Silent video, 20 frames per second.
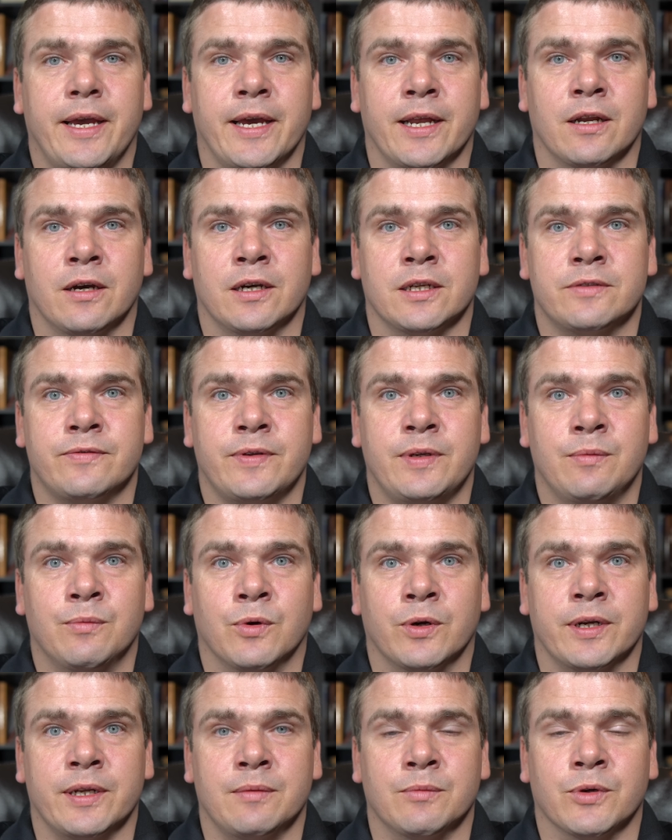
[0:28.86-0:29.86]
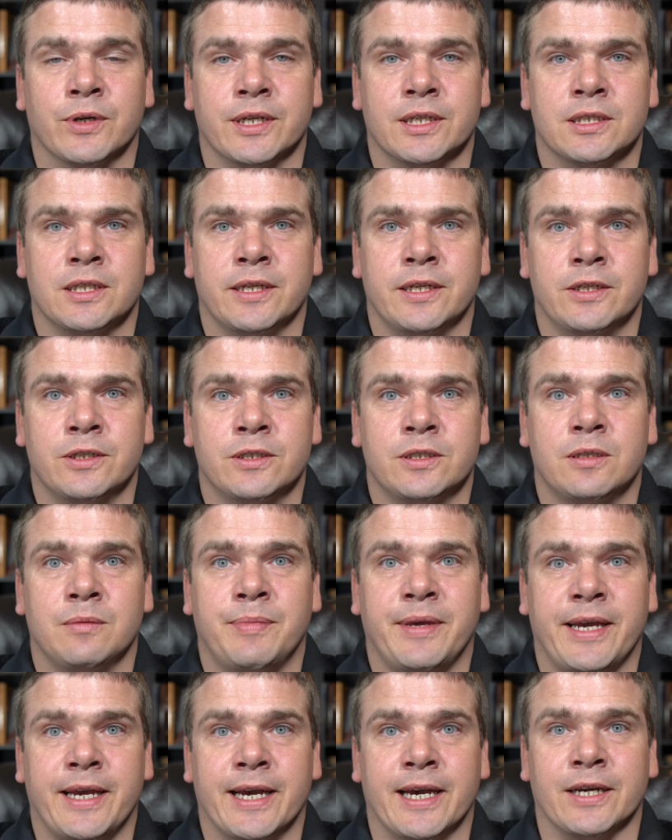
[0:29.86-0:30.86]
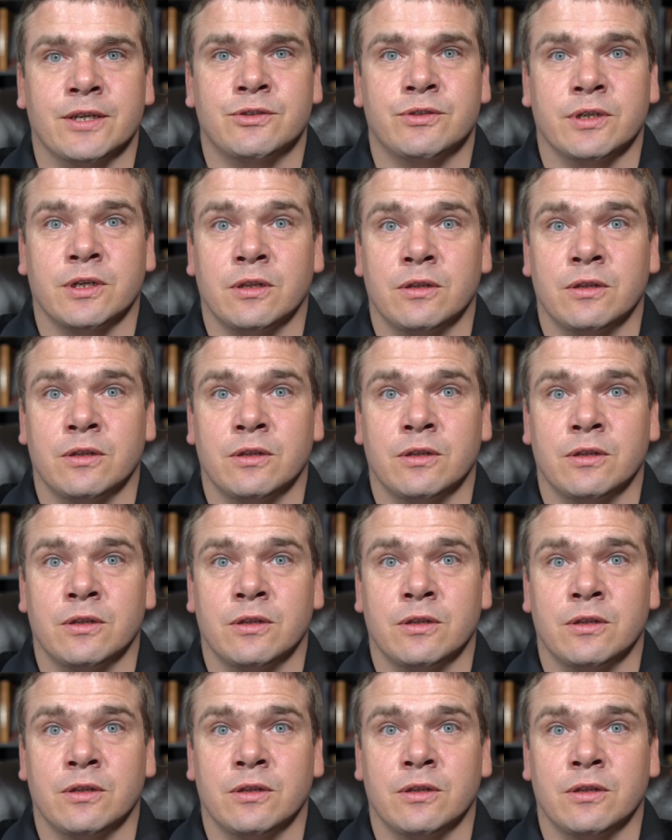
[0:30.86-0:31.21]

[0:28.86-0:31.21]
and O S F I warning mortgage lenders to pay extra